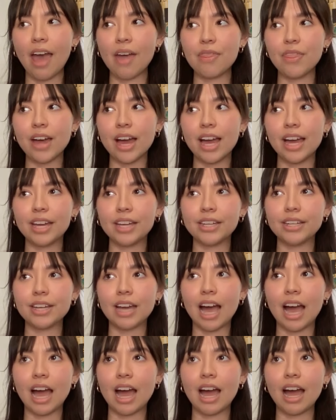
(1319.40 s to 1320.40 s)
And
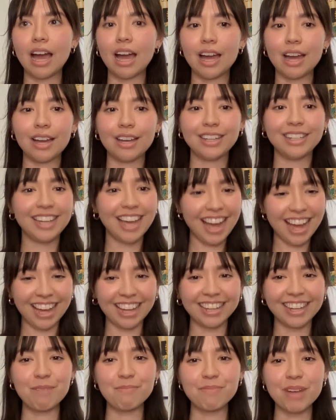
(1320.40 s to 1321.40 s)
then
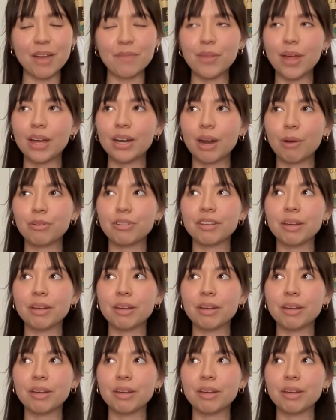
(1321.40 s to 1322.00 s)
yeah, and then I would